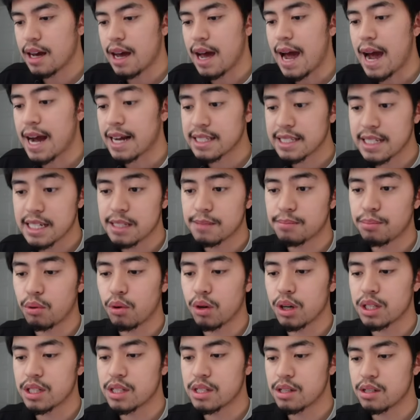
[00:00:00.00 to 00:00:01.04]
access
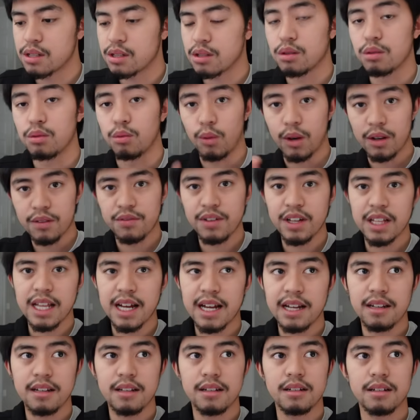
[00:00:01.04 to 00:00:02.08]
ports, one V
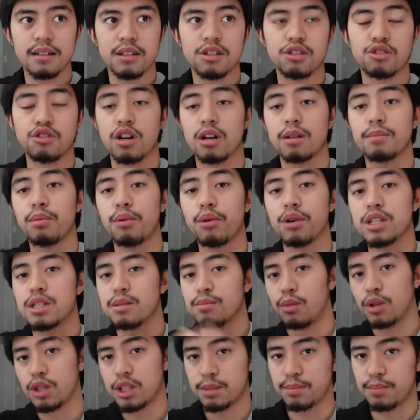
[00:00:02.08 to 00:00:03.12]
LAN, trunk ports,
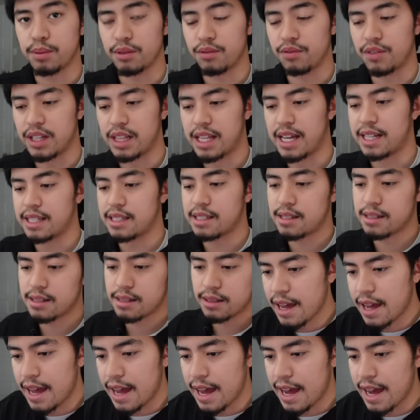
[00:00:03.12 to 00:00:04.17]
multiple V LANs.
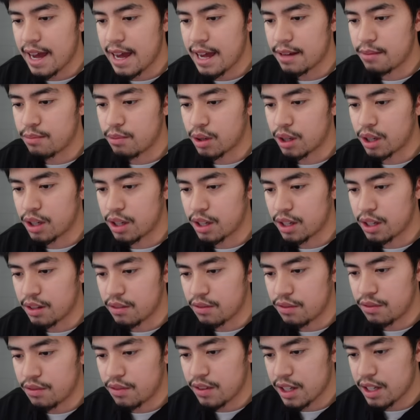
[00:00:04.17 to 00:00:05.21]
And we're gonna
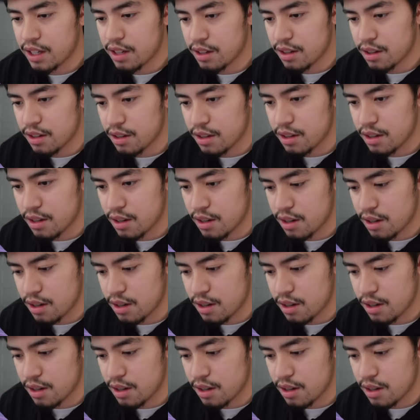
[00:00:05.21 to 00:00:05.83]
configure